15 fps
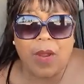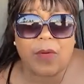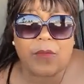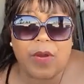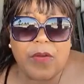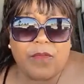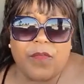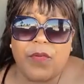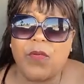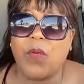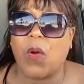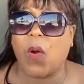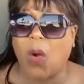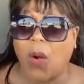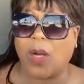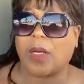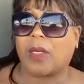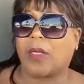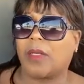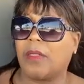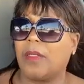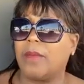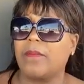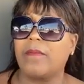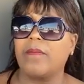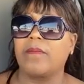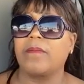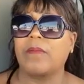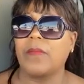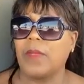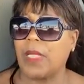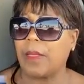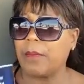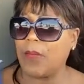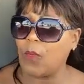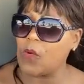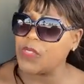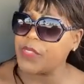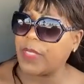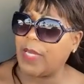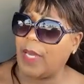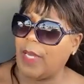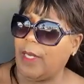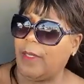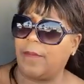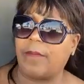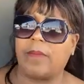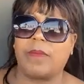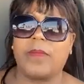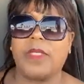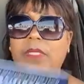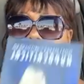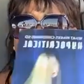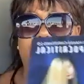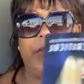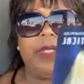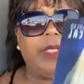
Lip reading: know how grateful you are. But once again, this